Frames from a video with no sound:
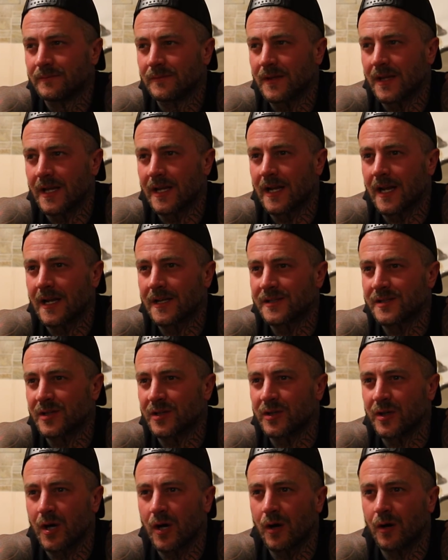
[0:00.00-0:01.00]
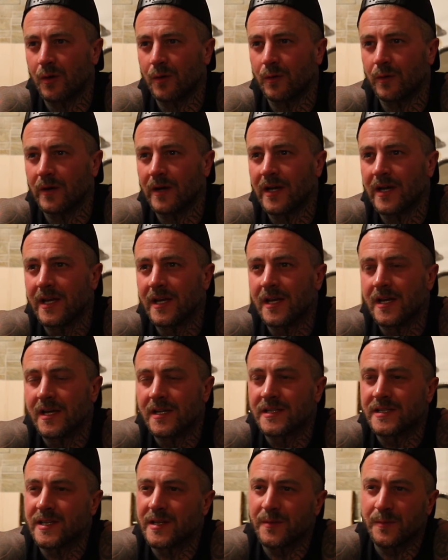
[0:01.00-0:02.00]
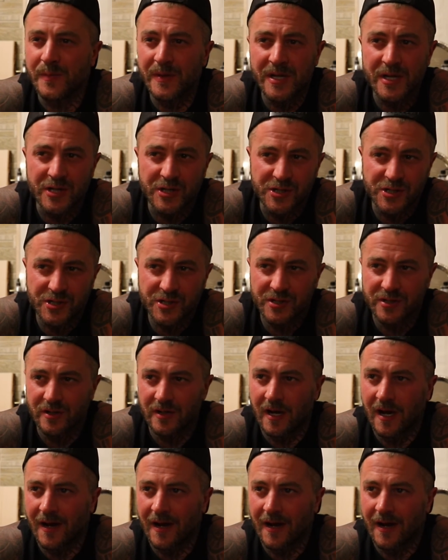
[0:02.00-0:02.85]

We got to go to the beach.